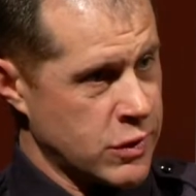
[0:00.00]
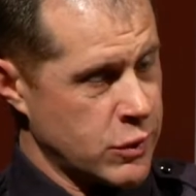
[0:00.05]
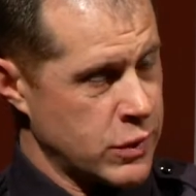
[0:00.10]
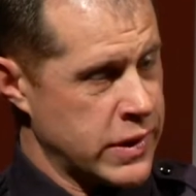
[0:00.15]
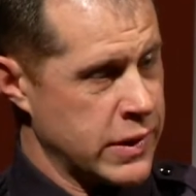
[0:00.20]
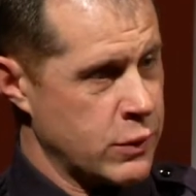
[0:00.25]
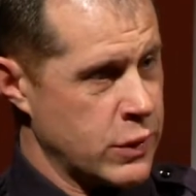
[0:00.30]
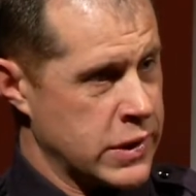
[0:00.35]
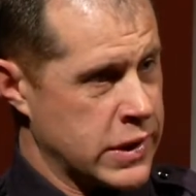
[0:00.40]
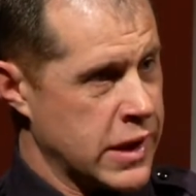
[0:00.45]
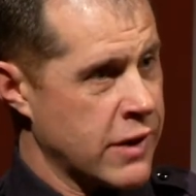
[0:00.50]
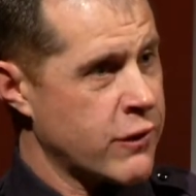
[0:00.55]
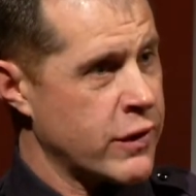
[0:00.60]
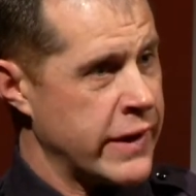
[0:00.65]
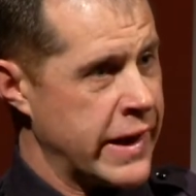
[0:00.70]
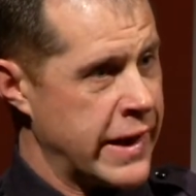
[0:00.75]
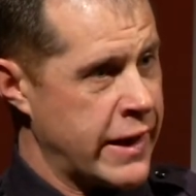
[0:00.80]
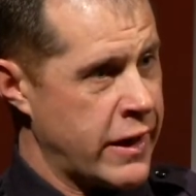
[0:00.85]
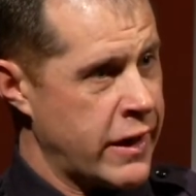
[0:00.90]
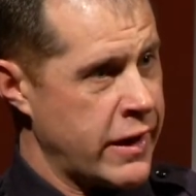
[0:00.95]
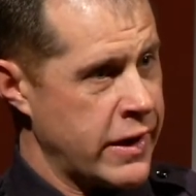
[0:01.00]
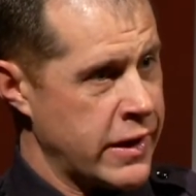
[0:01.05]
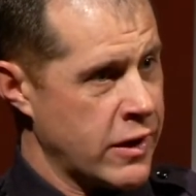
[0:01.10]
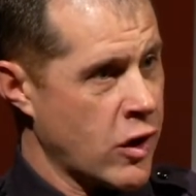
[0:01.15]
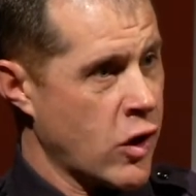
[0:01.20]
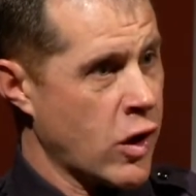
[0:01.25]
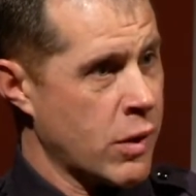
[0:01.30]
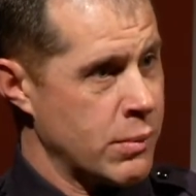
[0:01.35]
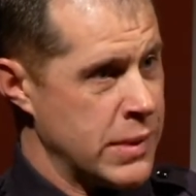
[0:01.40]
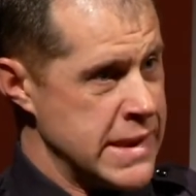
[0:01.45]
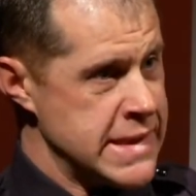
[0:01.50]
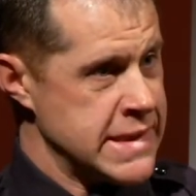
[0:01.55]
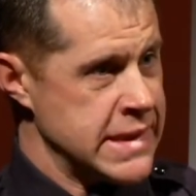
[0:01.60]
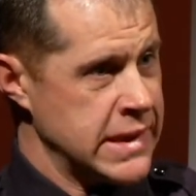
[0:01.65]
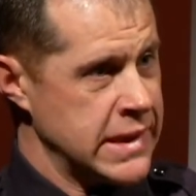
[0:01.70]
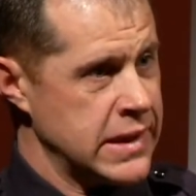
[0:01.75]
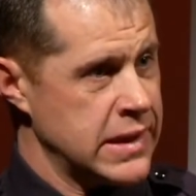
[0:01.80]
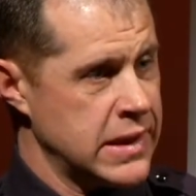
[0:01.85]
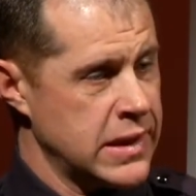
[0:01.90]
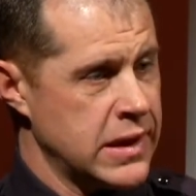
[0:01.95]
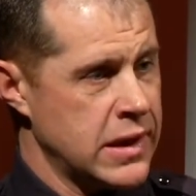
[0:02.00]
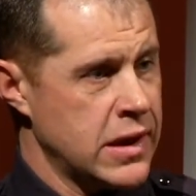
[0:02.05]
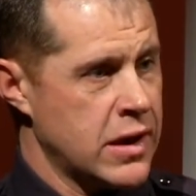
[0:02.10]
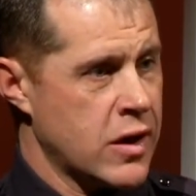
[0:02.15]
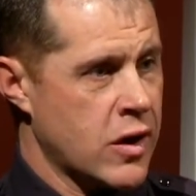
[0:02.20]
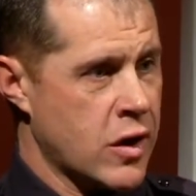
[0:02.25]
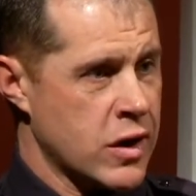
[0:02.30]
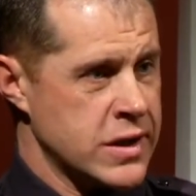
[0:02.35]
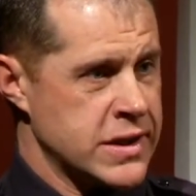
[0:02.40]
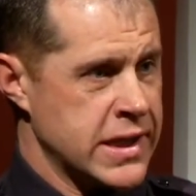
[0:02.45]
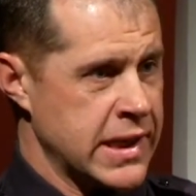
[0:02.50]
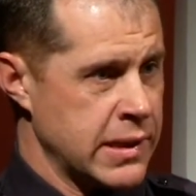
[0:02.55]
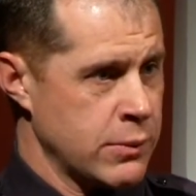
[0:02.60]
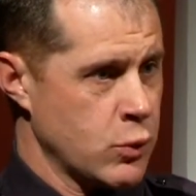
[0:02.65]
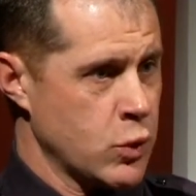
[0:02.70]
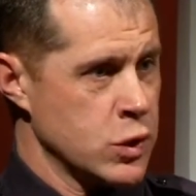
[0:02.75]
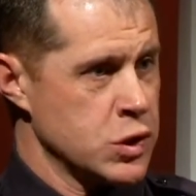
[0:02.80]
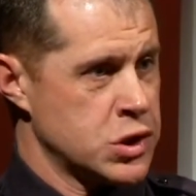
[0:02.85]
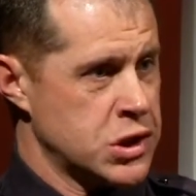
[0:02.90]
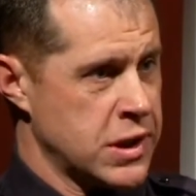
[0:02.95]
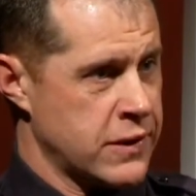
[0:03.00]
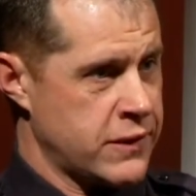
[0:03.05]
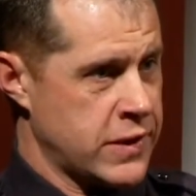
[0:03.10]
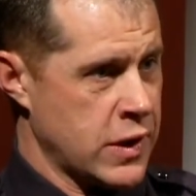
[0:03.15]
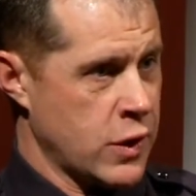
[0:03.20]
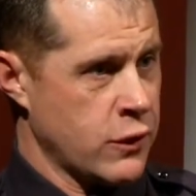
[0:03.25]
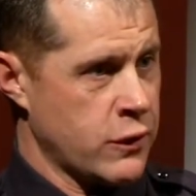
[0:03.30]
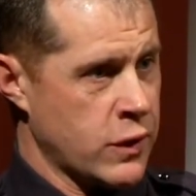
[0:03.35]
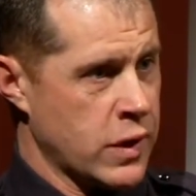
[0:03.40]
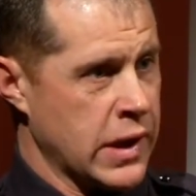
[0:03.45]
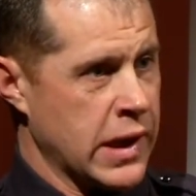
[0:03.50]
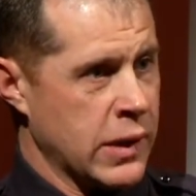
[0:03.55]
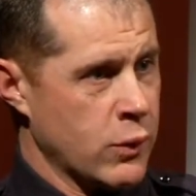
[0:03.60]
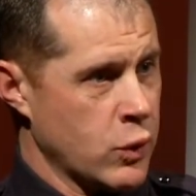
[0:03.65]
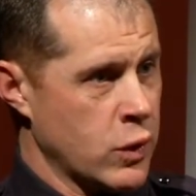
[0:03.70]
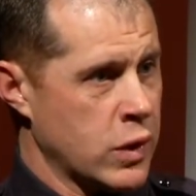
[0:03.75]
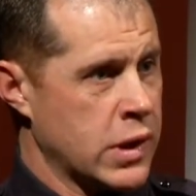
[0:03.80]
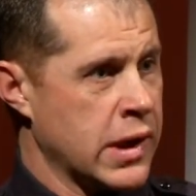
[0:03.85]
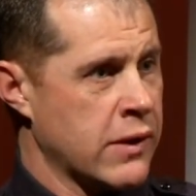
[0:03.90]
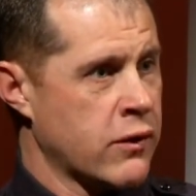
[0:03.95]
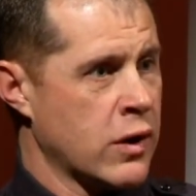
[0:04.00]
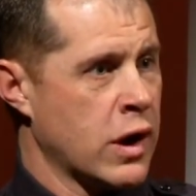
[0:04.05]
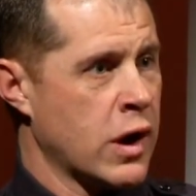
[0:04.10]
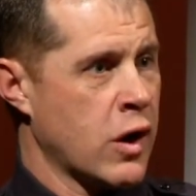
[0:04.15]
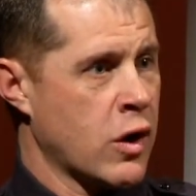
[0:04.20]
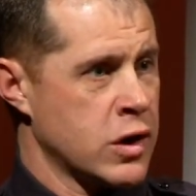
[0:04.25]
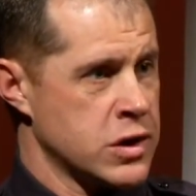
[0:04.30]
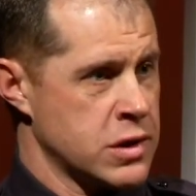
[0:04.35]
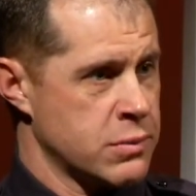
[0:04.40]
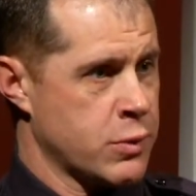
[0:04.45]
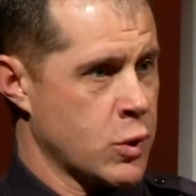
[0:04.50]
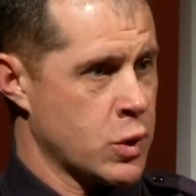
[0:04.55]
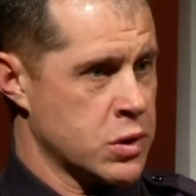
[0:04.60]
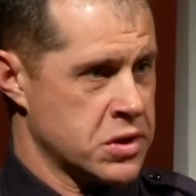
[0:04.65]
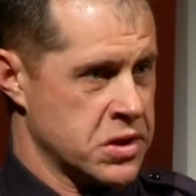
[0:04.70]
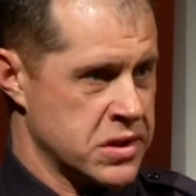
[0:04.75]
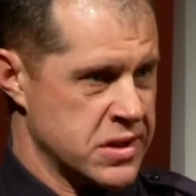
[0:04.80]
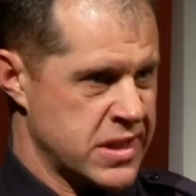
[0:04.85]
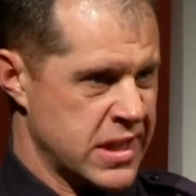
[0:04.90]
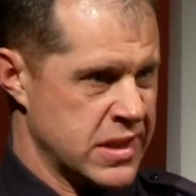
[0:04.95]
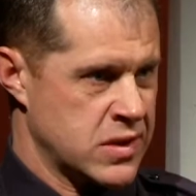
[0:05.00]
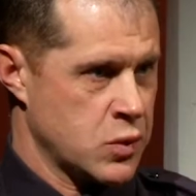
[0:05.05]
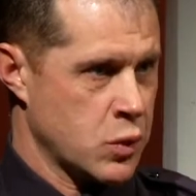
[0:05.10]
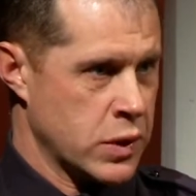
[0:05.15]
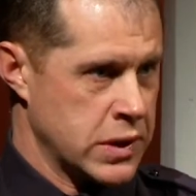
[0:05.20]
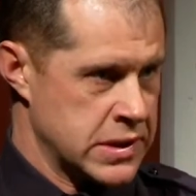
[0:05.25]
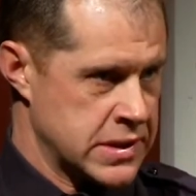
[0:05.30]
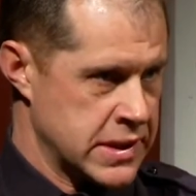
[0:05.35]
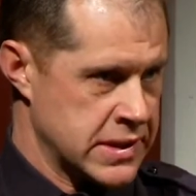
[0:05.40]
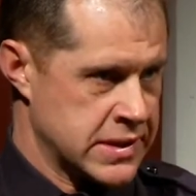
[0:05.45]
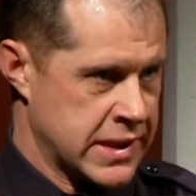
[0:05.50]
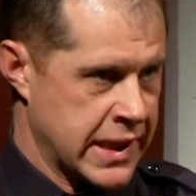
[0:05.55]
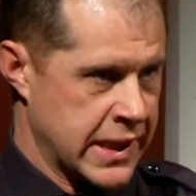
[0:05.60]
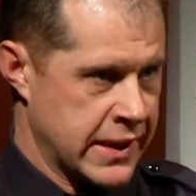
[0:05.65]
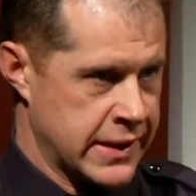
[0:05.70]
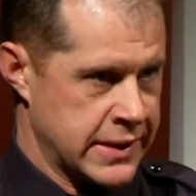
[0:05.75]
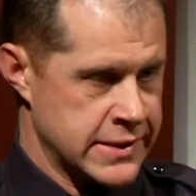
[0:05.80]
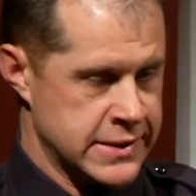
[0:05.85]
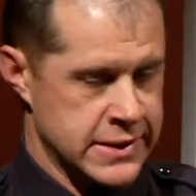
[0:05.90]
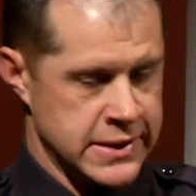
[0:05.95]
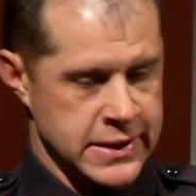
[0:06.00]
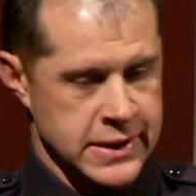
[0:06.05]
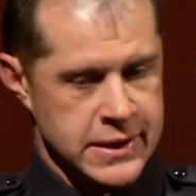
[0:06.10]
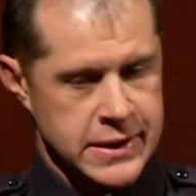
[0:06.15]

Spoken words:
that would cover that area are busy, our team will shift over and will cover a larger portion, say 26 counties.